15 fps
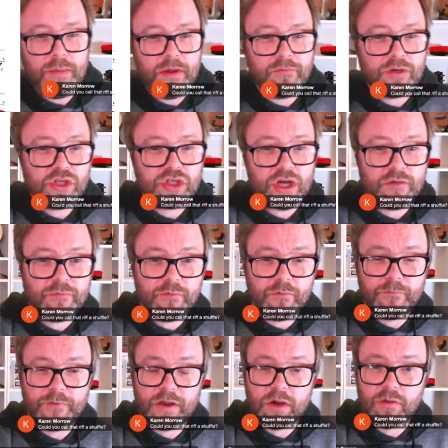a bit of a shuffle
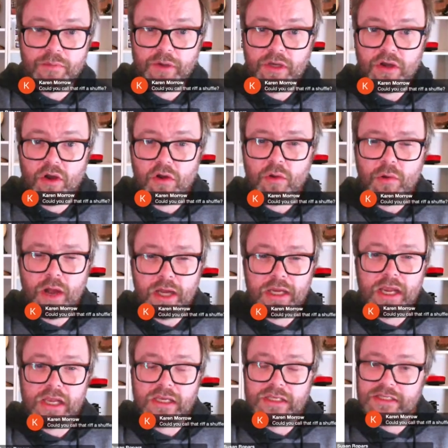feel, but not
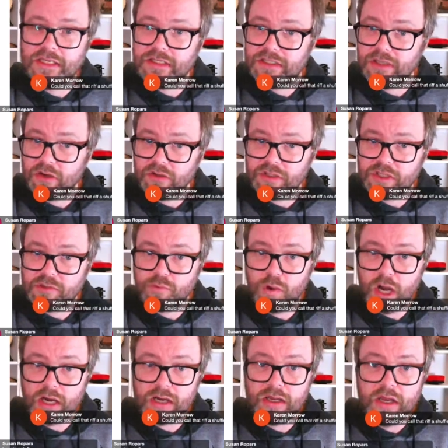quite because it's not
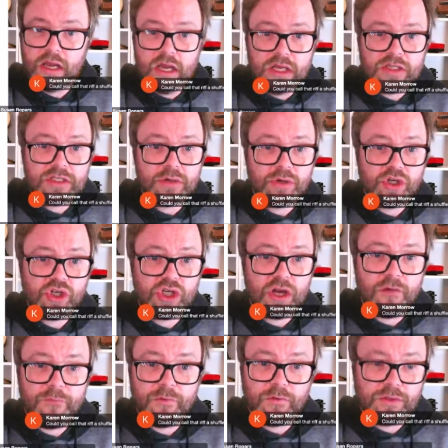swung. So a
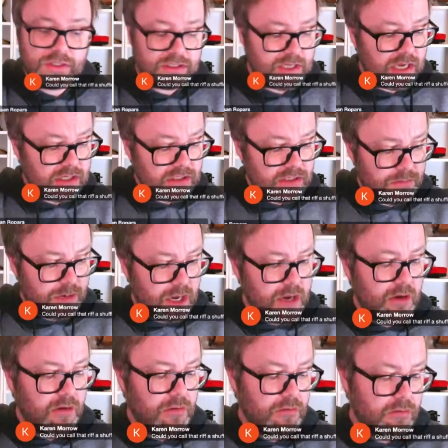shuffles tend to
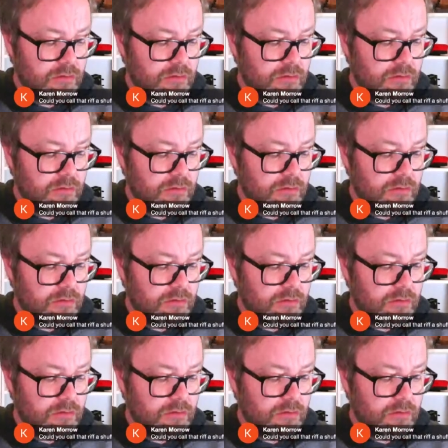be